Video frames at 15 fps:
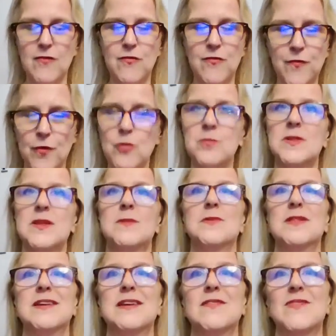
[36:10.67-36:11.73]
firmly
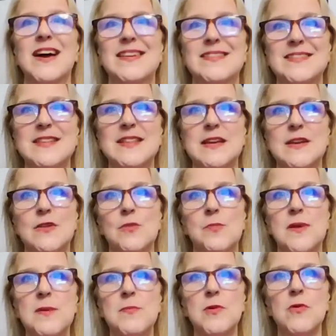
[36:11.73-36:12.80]
believe, as a leader,
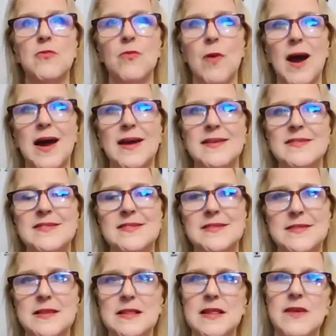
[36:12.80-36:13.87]
people rise
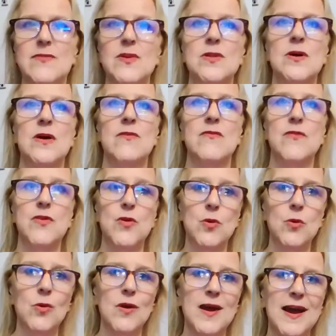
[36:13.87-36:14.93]
to the level of
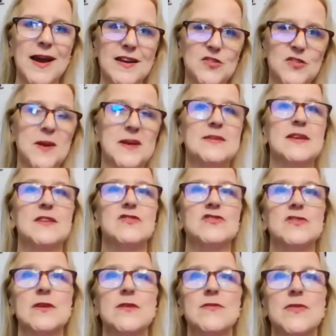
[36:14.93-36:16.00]
your
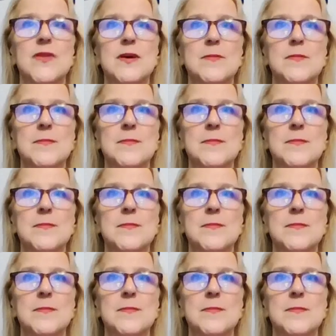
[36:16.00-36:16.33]
expectation of them.